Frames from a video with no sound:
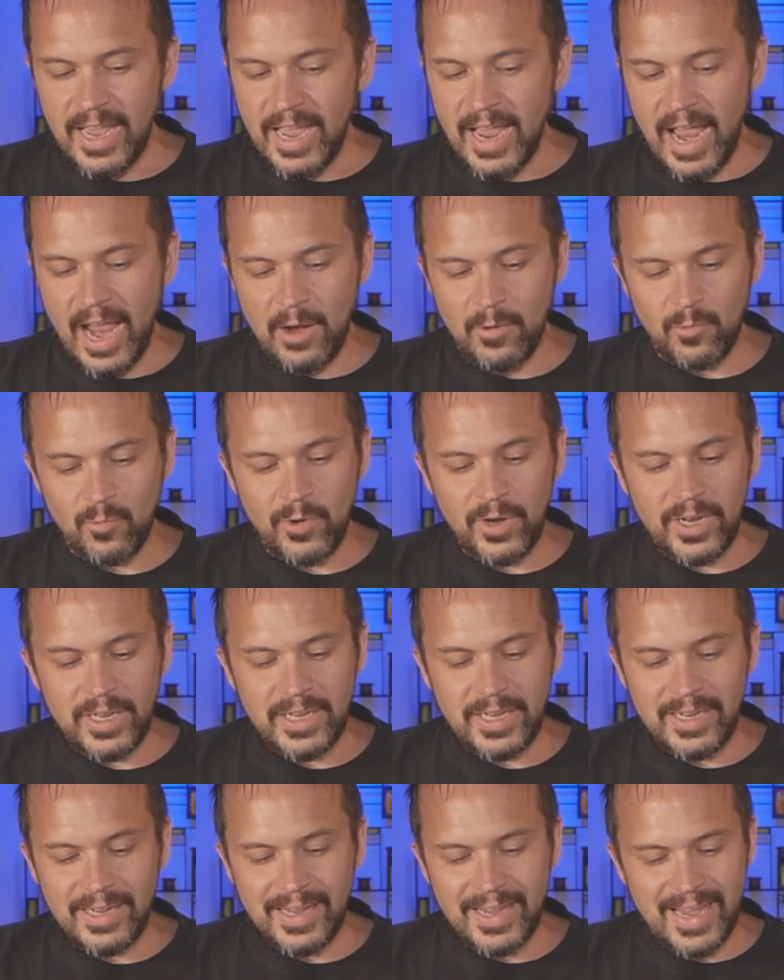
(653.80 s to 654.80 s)
I
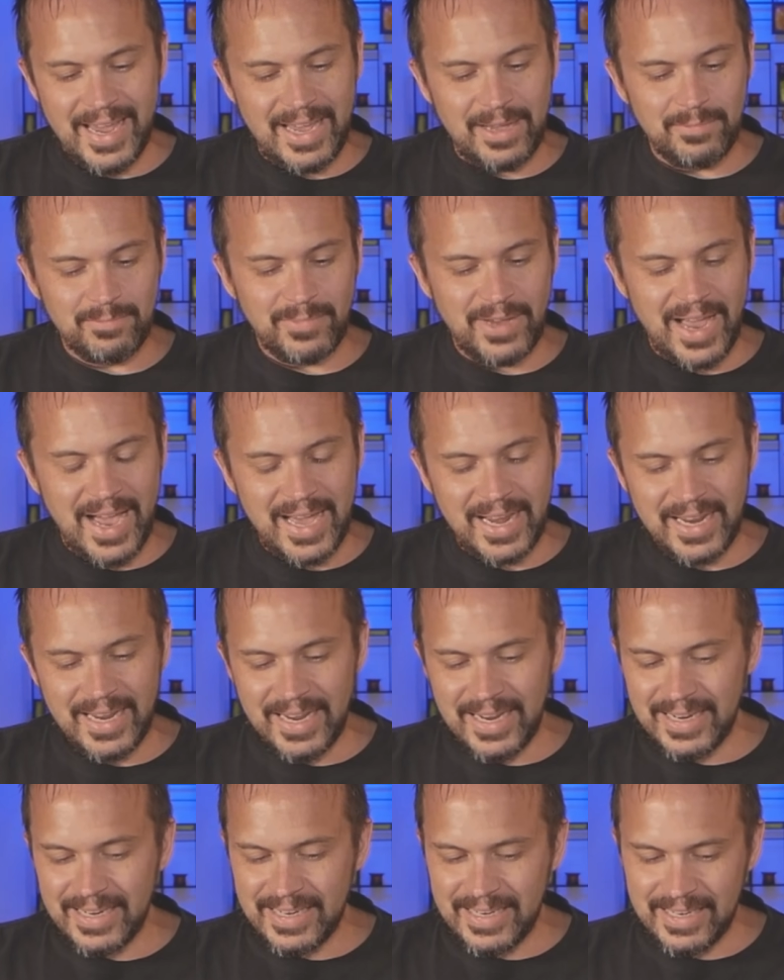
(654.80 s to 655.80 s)
really am kind
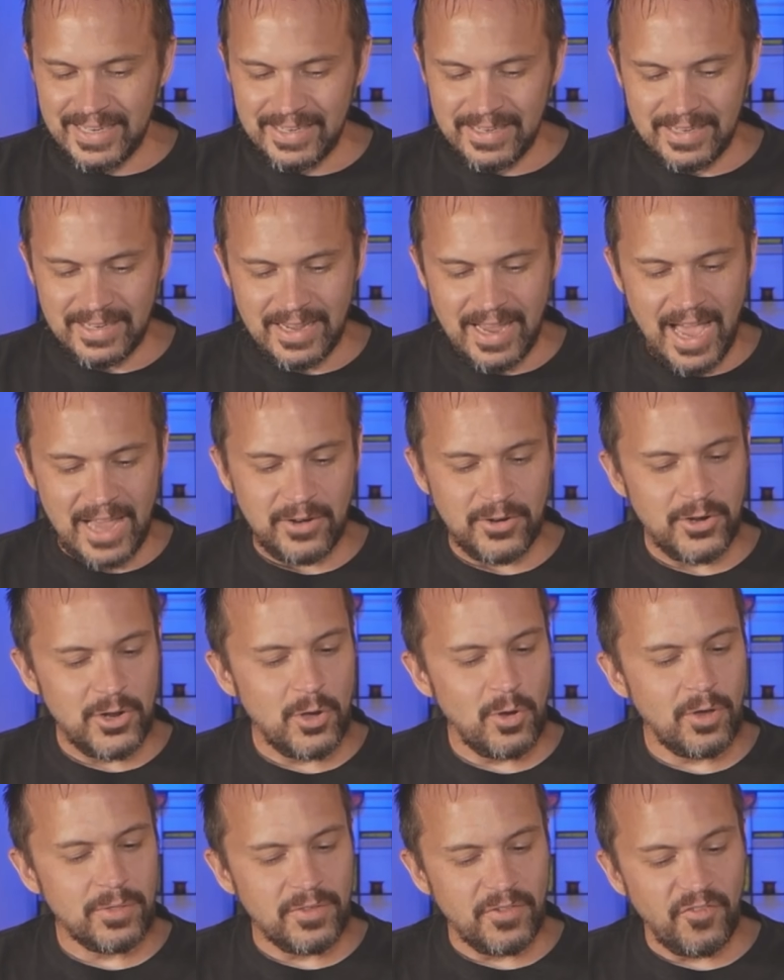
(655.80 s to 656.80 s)
of, I don't
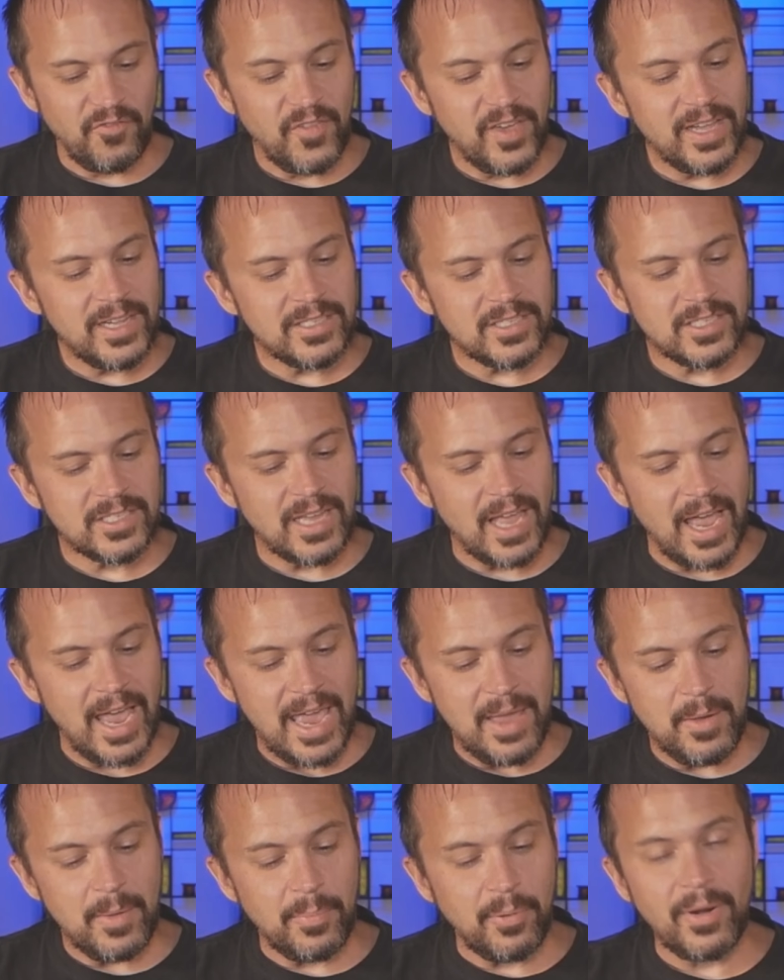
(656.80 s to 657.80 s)
know, on the fence. I
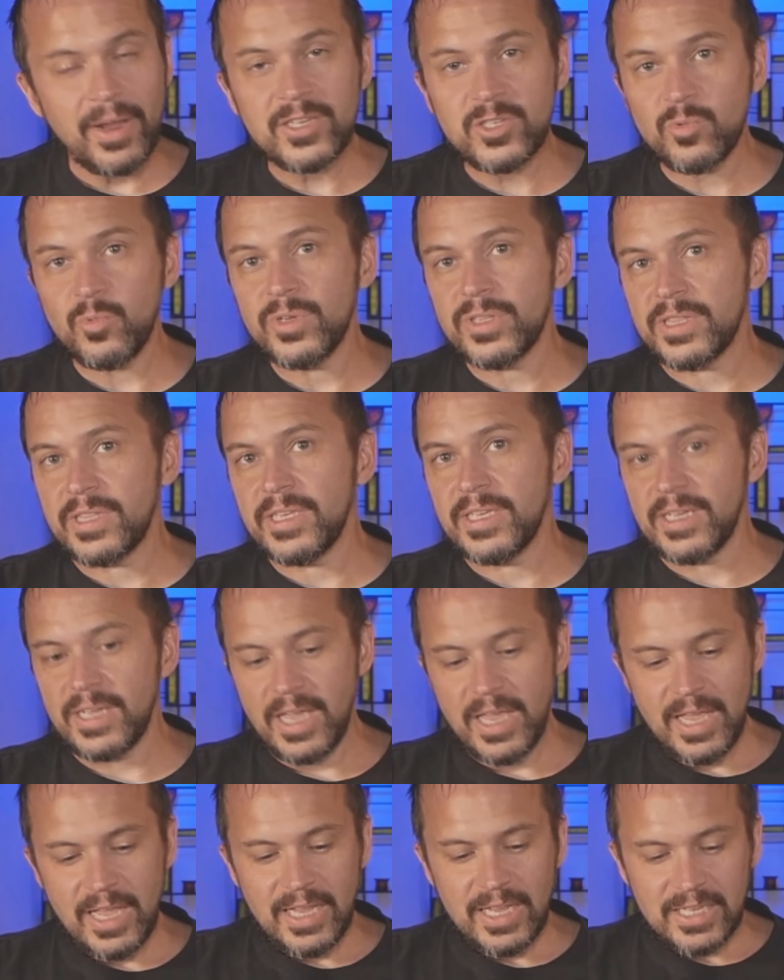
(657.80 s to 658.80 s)
am impressed with the
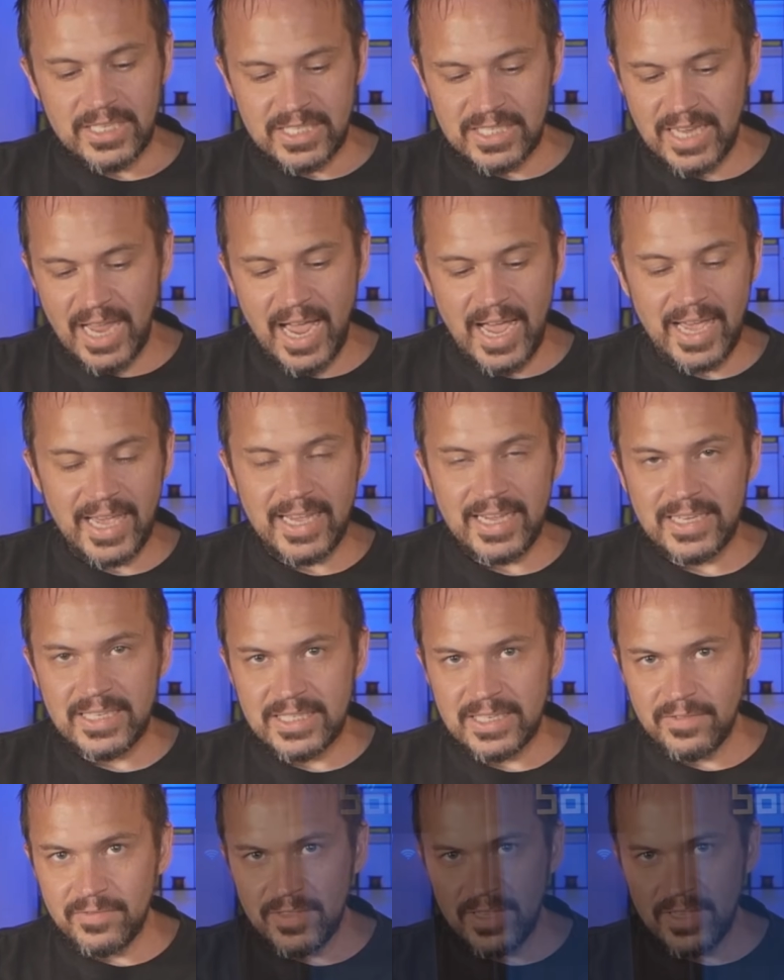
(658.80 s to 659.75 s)
size of